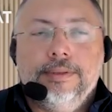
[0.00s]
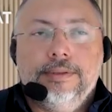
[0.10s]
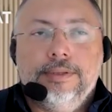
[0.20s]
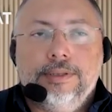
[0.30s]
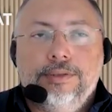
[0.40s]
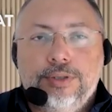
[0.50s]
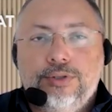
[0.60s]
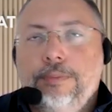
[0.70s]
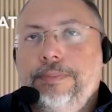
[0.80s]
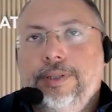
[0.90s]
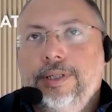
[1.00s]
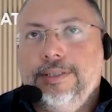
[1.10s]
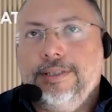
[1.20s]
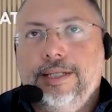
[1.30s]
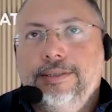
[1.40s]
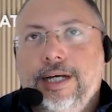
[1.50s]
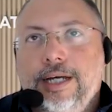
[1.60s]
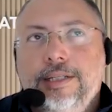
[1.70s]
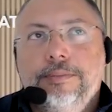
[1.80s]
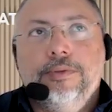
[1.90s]
the Grasshopper inside
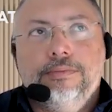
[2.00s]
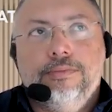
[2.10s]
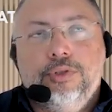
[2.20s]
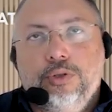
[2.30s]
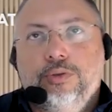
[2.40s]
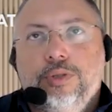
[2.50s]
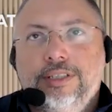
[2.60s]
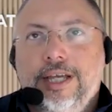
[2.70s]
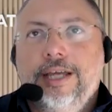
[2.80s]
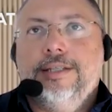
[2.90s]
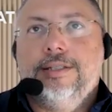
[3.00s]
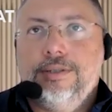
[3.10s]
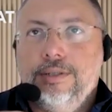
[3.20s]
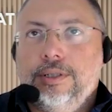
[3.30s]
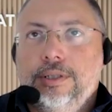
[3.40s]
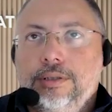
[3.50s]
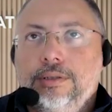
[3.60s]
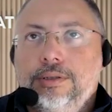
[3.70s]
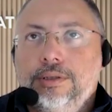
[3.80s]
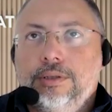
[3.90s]
Dynamo to enhance your
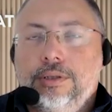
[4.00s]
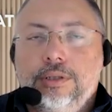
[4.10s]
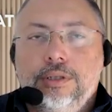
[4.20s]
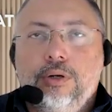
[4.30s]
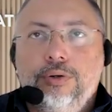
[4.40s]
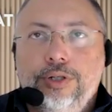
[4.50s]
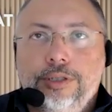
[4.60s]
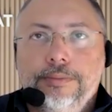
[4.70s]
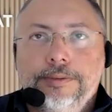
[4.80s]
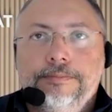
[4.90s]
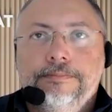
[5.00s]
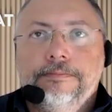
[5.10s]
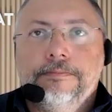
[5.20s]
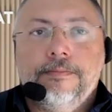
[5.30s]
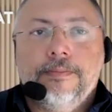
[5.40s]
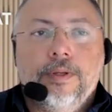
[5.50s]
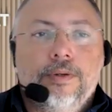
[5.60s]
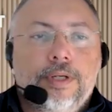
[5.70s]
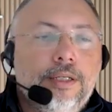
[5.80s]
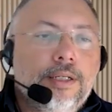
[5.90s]
algorithm.
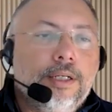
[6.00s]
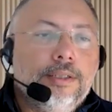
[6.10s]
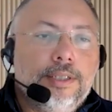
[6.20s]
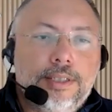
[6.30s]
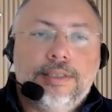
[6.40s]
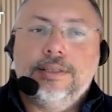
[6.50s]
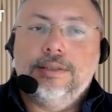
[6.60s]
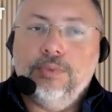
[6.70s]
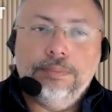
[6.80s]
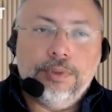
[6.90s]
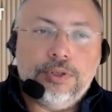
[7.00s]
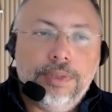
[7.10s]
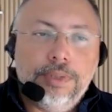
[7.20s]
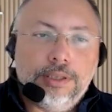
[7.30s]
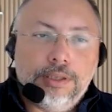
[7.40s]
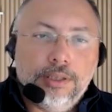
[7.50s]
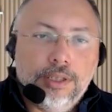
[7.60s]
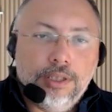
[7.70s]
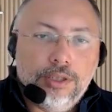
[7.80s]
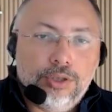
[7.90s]
Okay, this is one possibility.
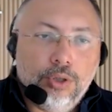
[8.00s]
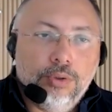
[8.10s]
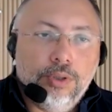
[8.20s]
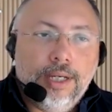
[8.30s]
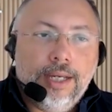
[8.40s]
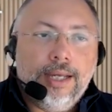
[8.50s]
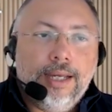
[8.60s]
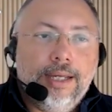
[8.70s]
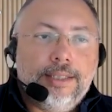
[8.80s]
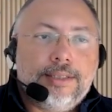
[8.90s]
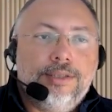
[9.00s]
So it's